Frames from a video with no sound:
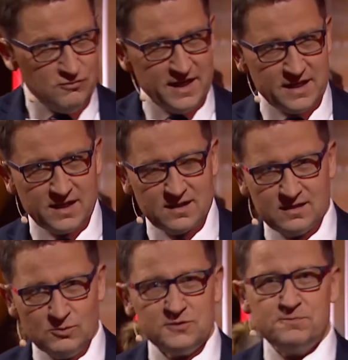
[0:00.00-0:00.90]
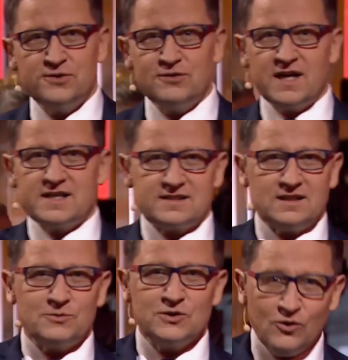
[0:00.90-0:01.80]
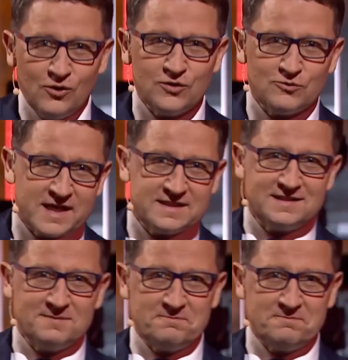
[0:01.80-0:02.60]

really, what price are we all ready to